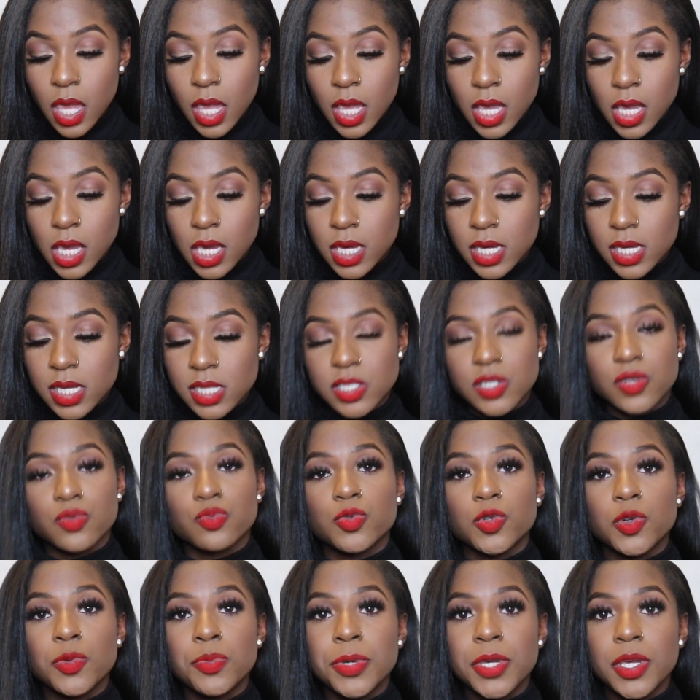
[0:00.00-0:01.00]
And
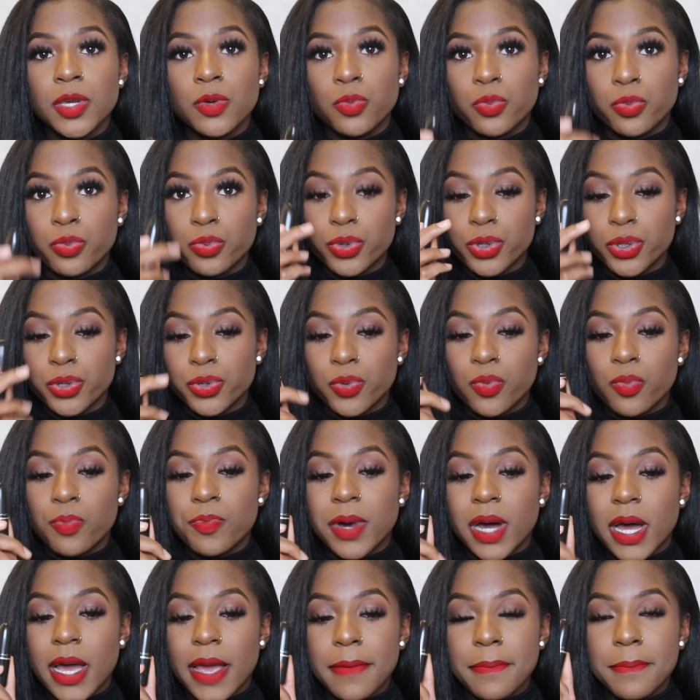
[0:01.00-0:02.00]
Ruby Woo
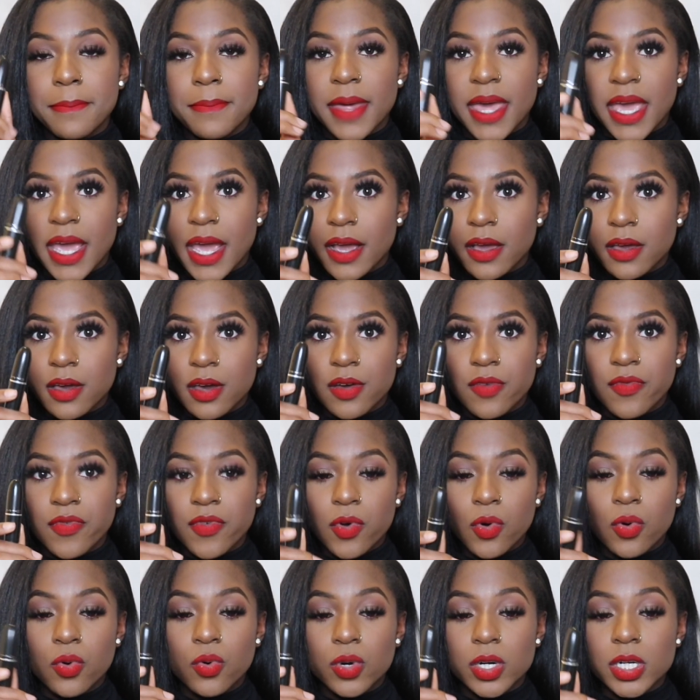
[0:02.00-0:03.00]
by MAC, of
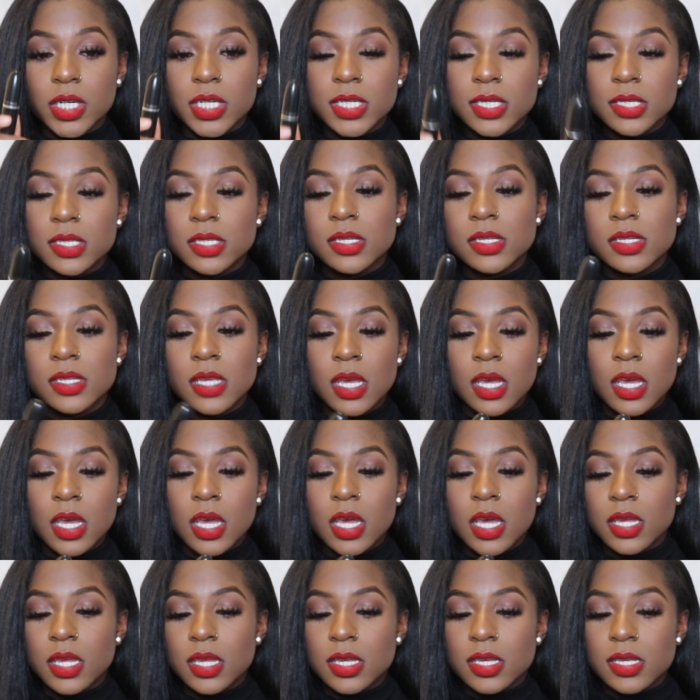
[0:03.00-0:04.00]
course,
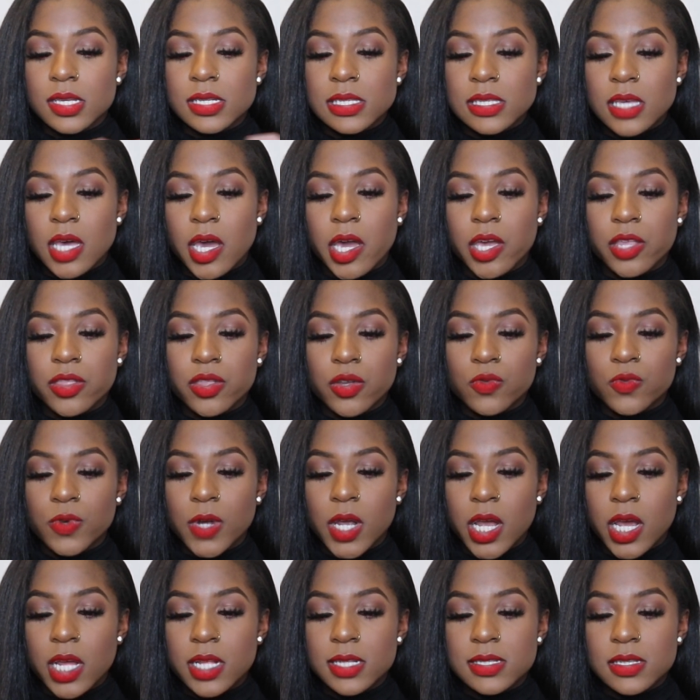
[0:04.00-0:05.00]
is like the
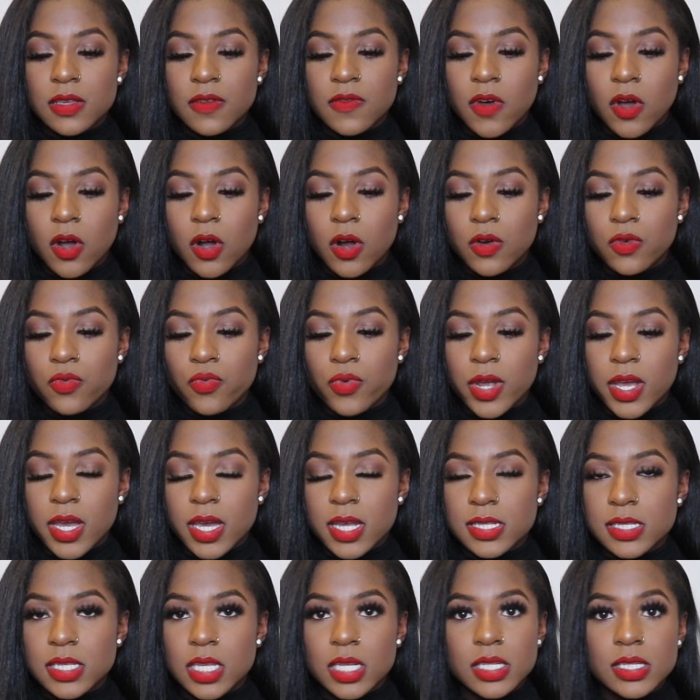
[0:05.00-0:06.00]
reds of all
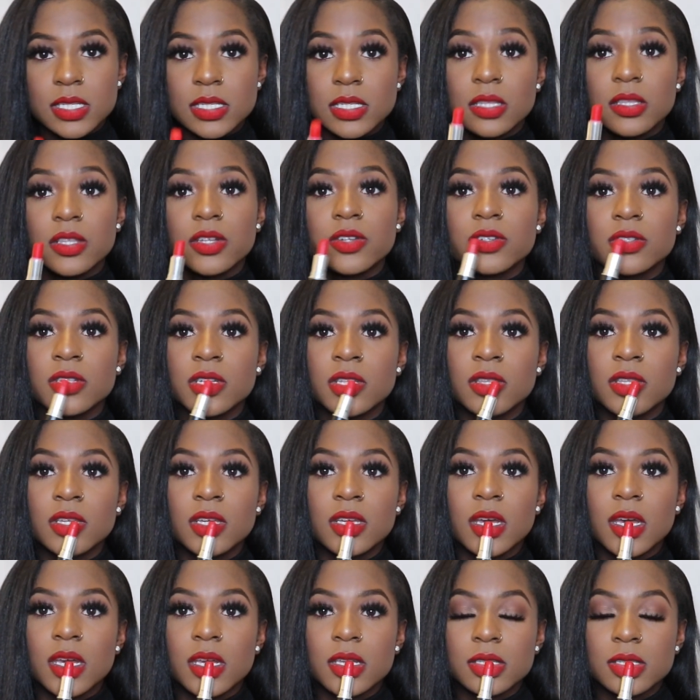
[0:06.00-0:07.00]
reds. It's literally
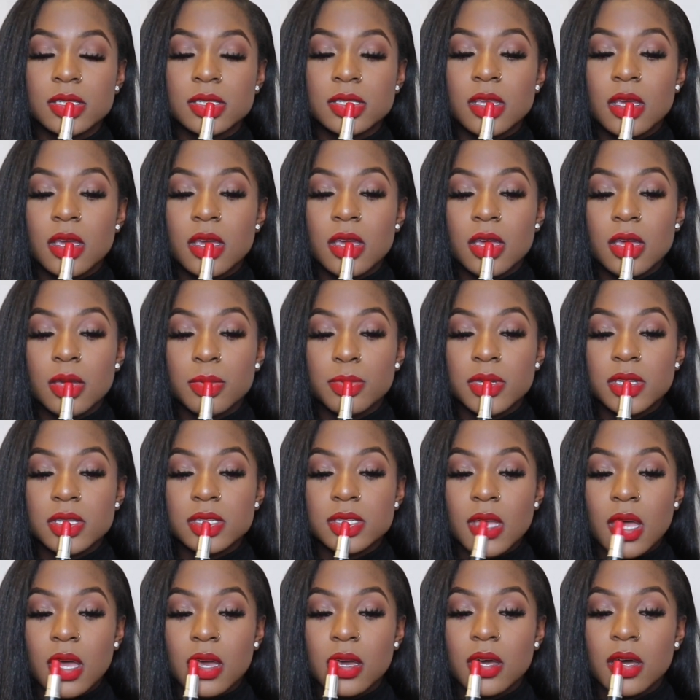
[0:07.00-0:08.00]
the same
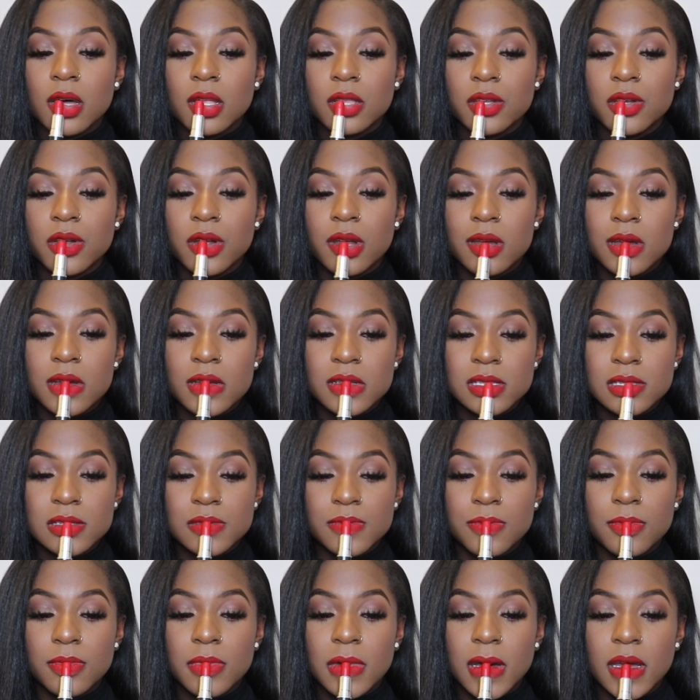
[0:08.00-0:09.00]
exact color as
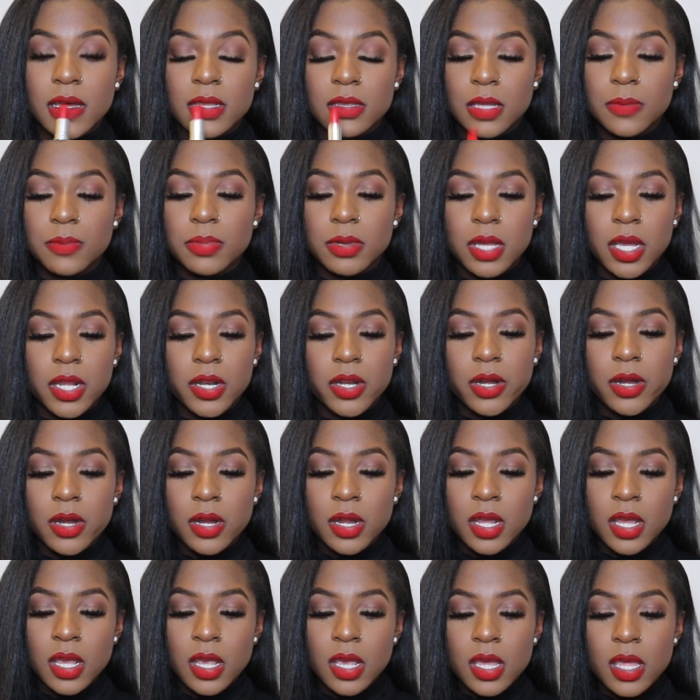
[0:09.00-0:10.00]
my lip liner.
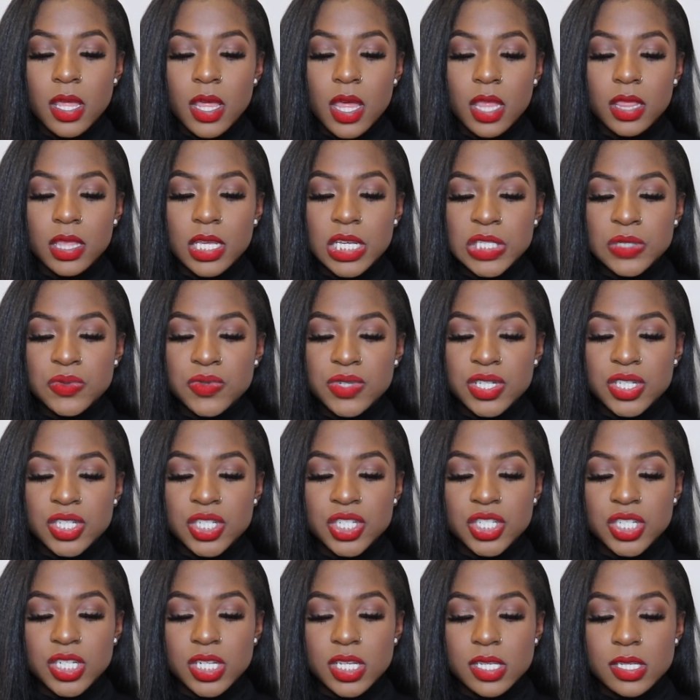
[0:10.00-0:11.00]
This one
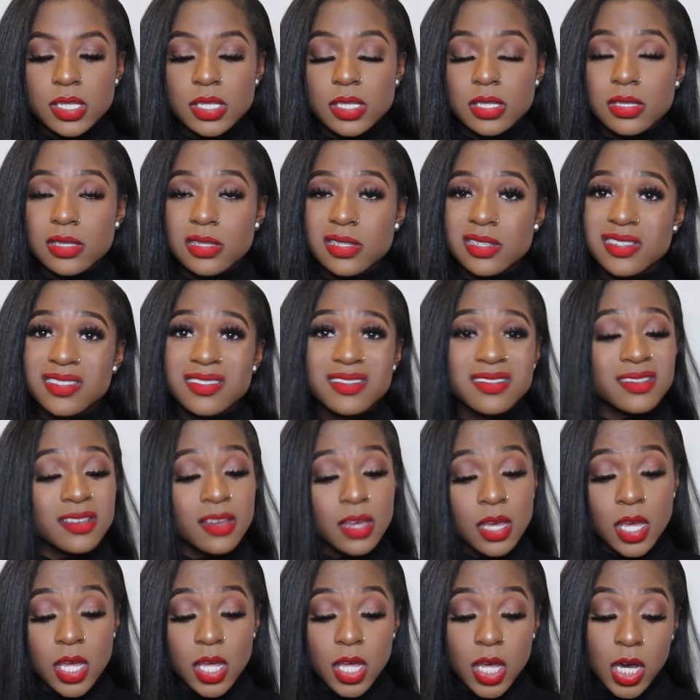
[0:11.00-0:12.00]
is just
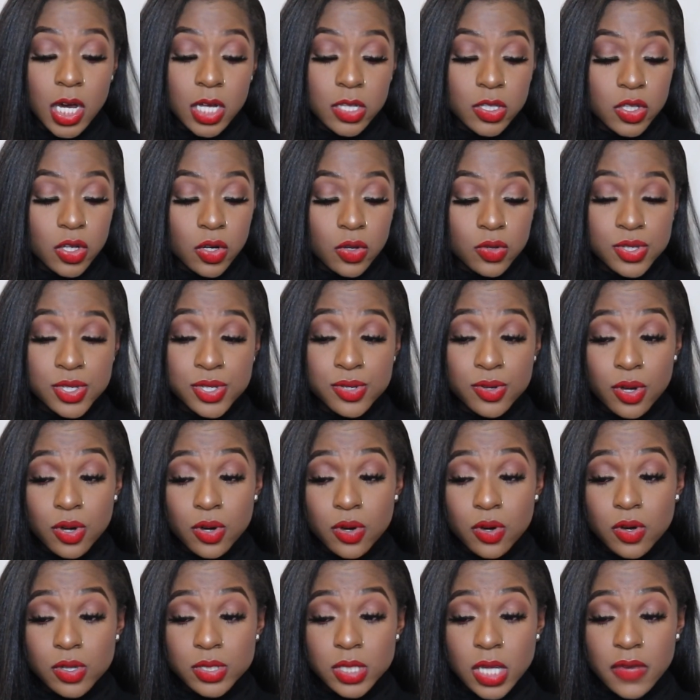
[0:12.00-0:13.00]
a little too
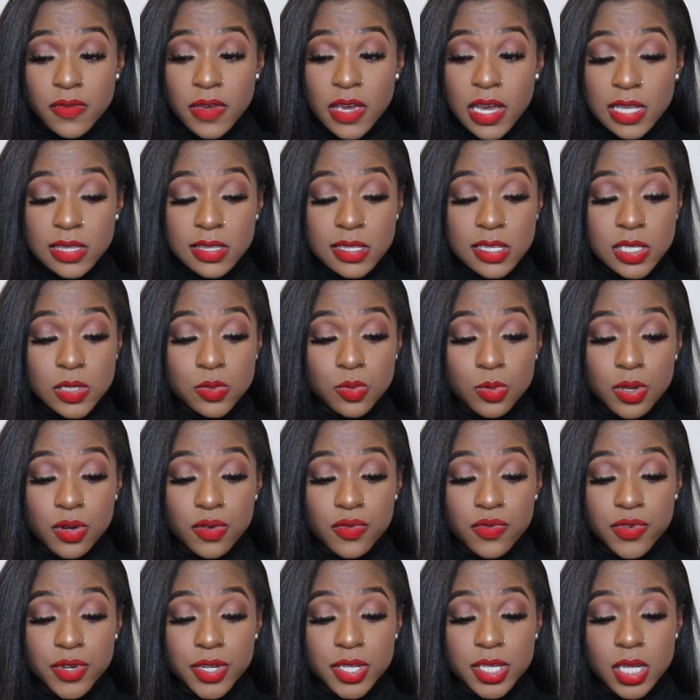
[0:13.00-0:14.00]
old. I've had this one
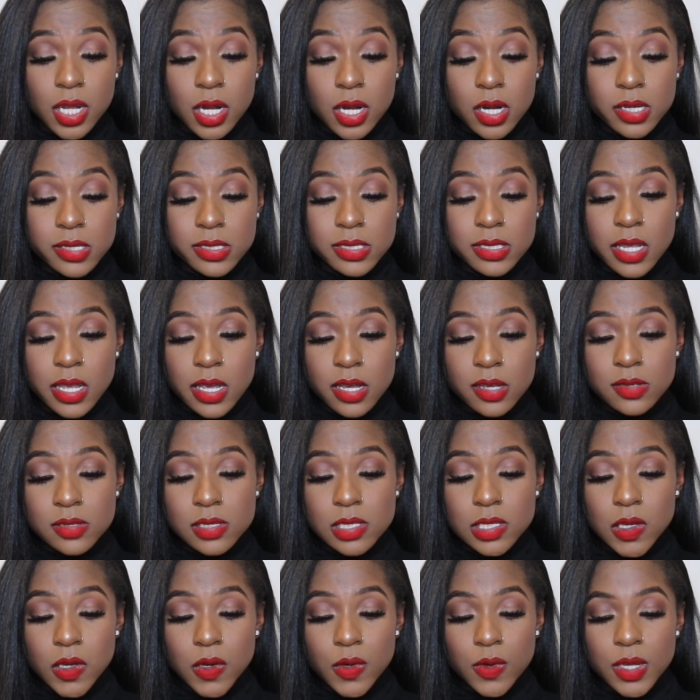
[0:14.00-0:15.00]
for years now,
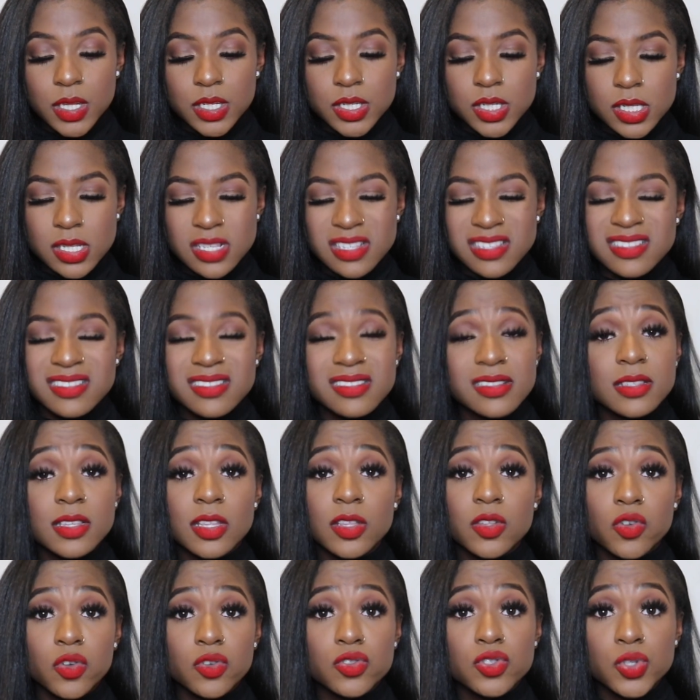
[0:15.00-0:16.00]
so it's a
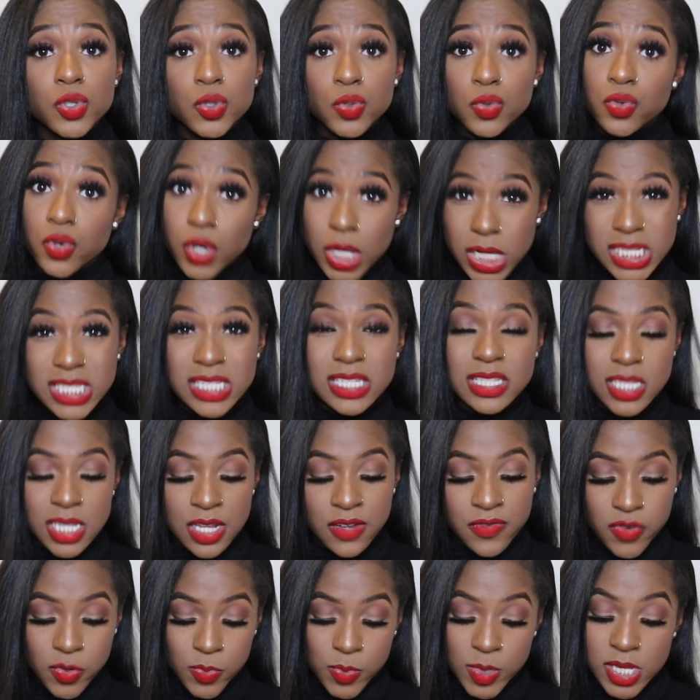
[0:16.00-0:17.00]
little too
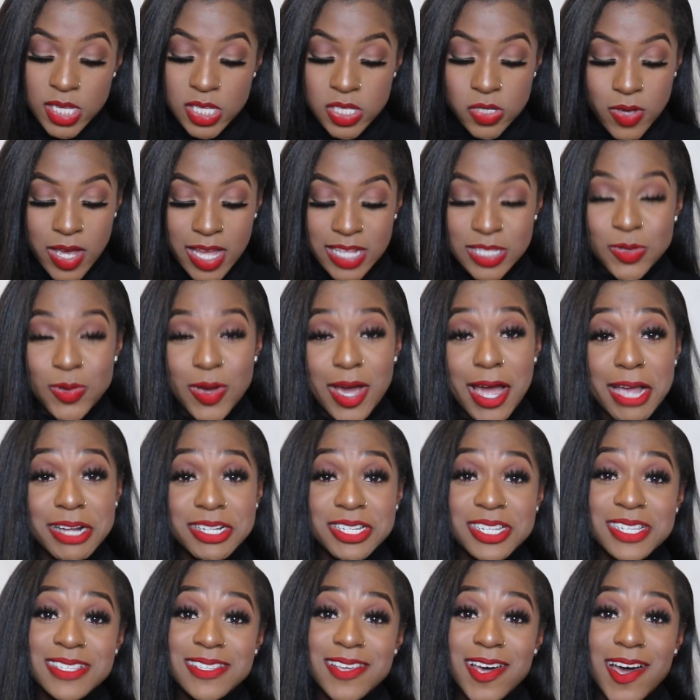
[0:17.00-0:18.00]
crusty for me, so I
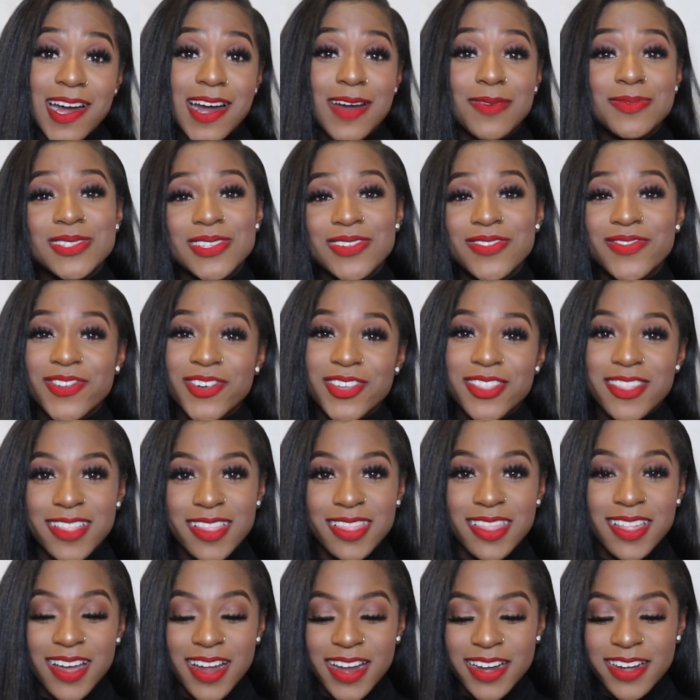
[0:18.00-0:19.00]
just opted for
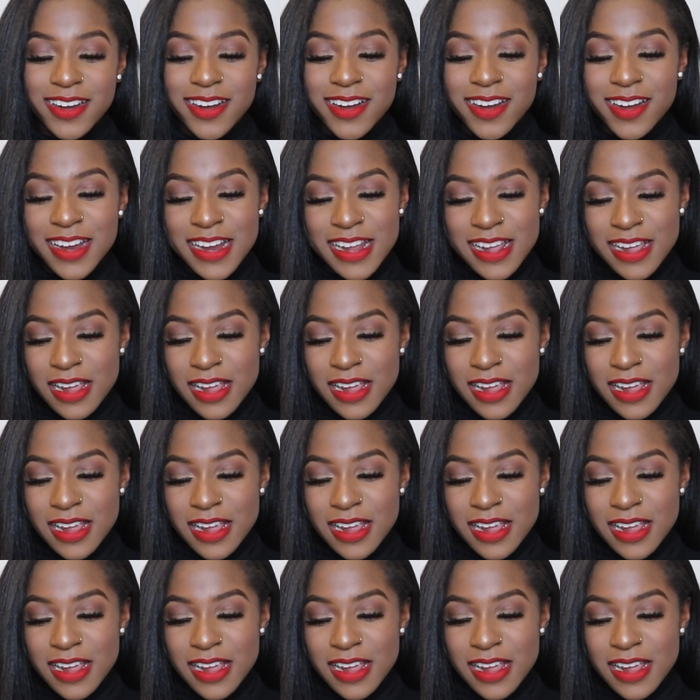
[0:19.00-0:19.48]
the liner.